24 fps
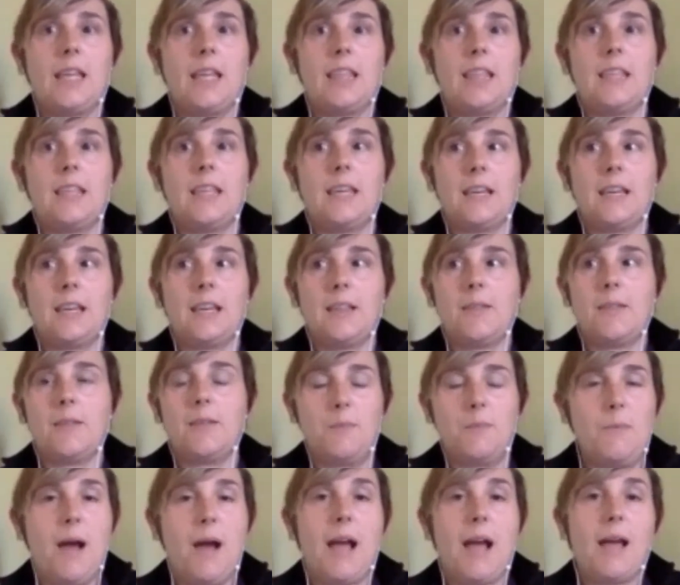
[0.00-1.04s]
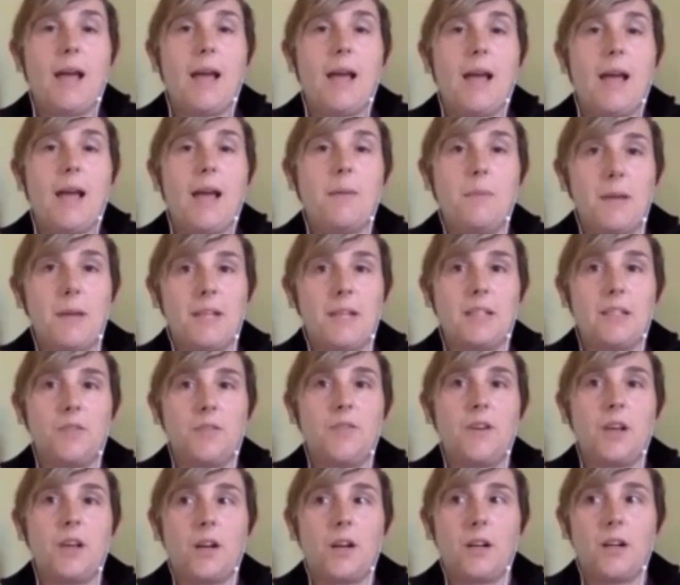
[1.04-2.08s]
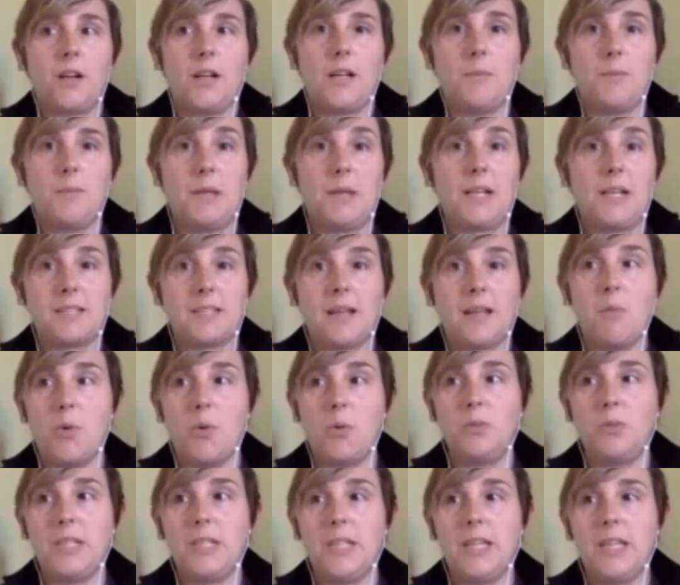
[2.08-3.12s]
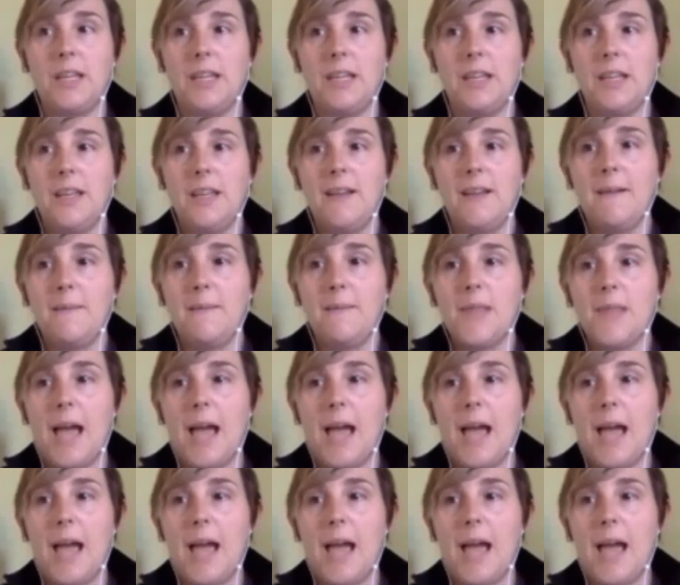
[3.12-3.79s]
And I think my biggest fear, because I'm only